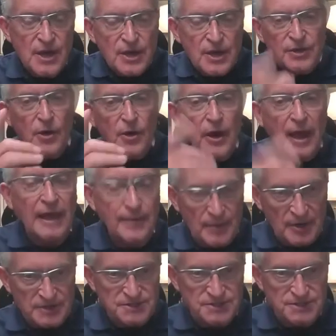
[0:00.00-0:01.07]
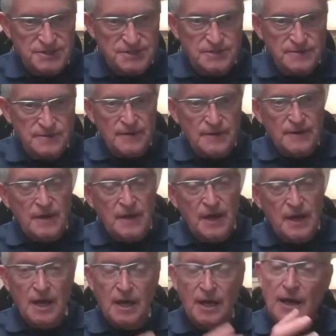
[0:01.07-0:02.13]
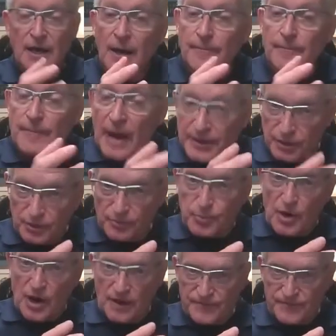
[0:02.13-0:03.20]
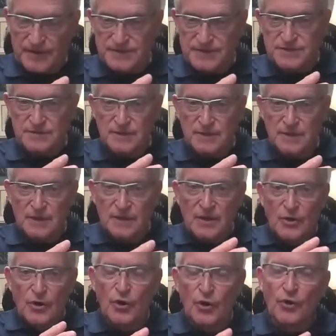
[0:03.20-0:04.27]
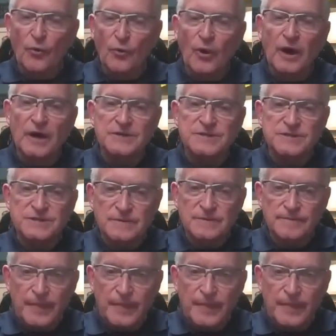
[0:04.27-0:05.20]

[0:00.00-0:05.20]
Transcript: You know, Amos, a minor prophet who was